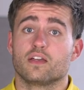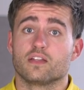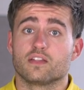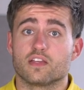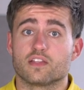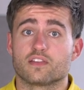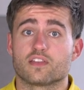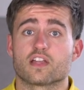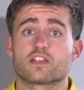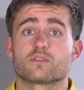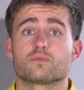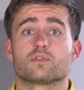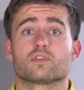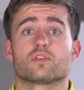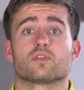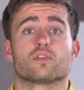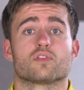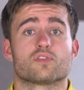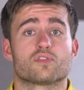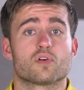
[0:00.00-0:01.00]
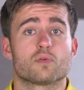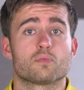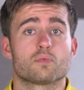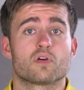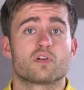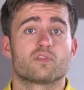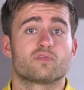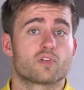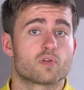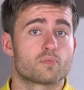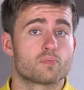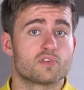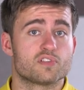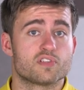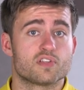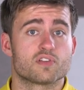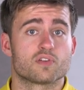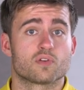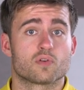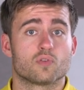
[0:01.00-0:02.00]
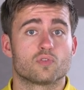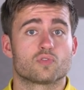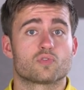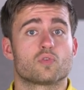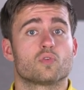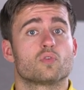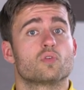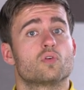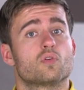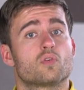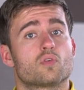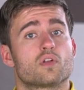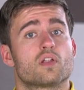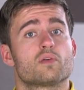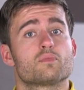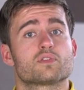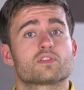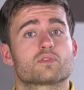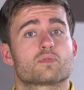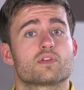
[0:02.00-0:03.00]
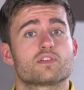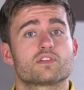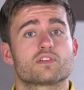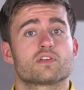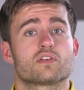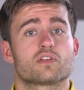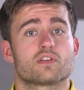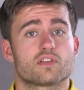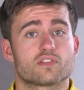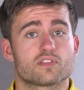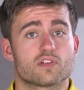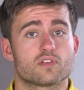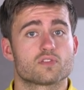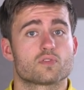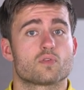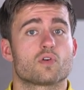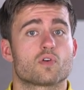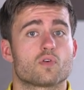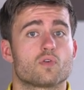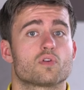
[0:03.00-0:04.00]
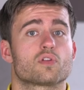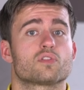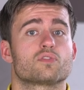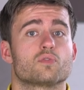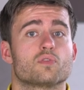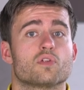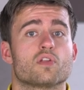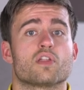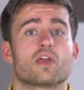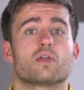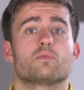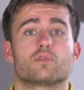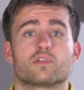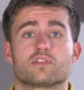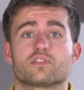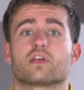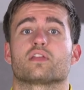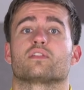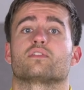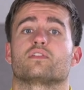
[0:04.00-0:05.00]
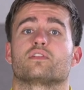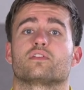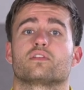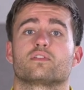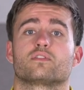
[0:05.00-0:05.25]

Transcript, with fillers: The attachment on the top for the position control or limit switch is also according to the NAMUR standard.